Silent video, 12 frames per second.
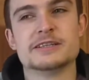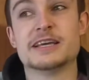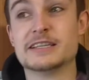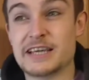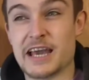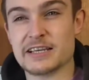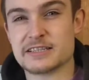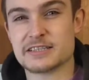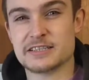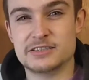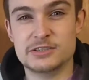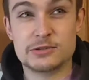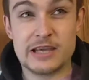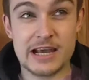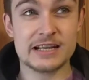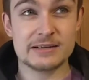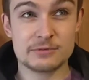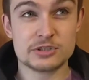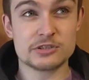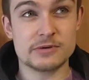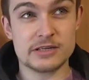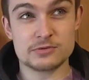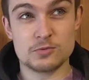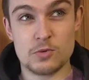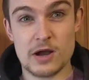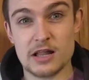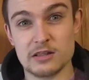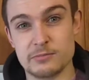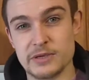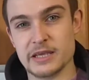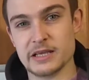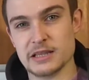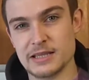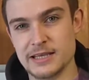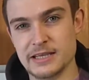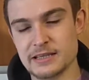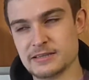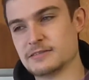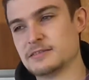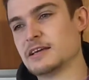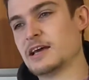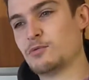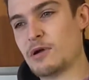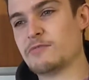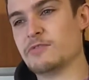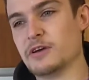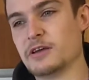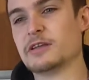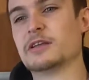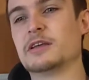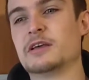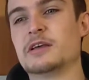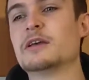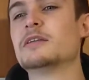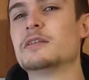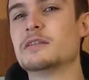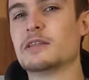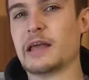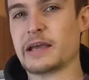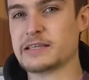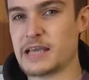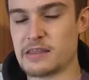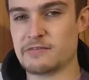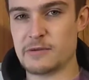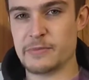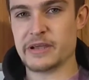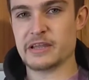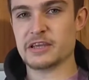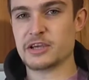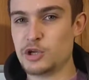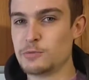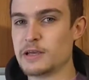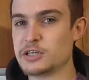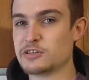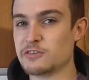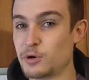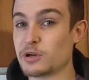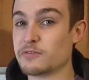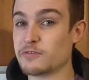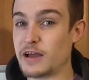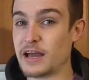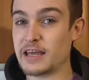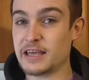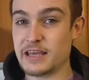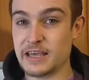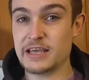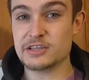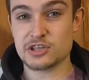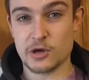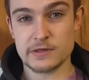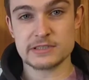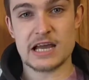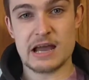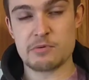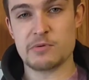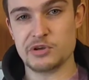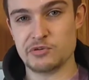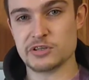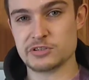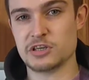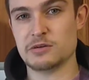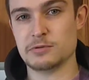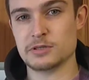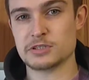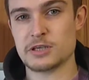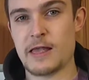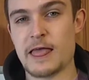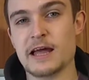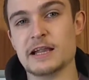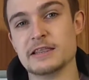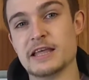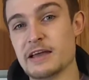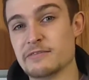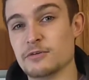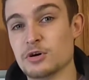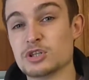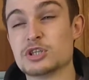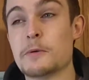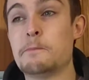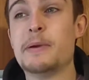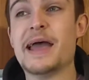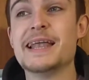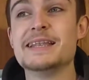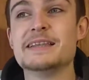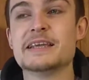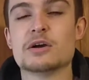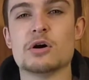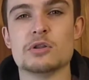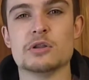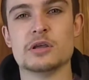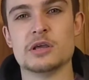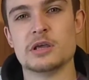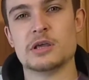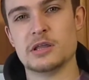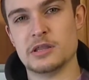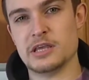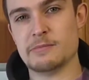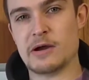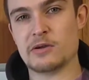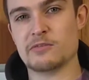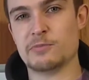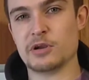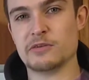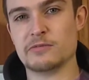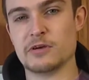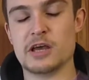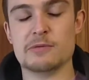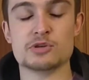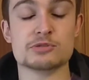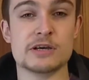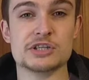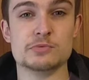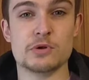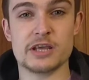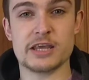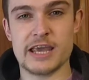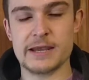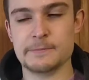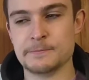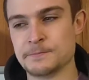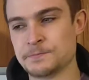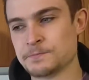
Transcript: Then yes, you can add muscle mass while being lean. However, like I said at the very beginning, the accumulation of body fat is going to happen when you're in a surplus, and therefore, depending on the amount of body uh, muscle mass you want to gain,